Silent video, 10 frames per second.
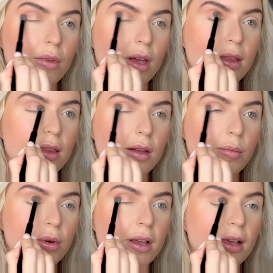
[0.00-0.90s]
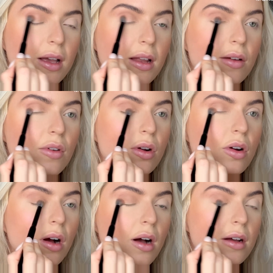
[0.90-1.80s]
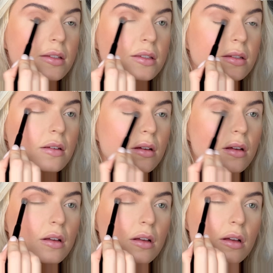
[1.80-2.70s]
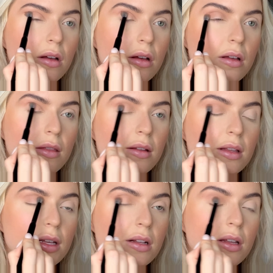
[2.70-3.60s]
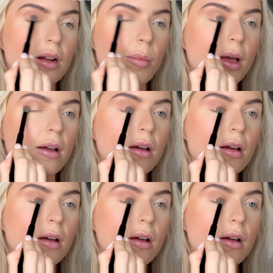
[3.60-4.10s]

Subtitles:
And then bring kind of across the lid a little bit.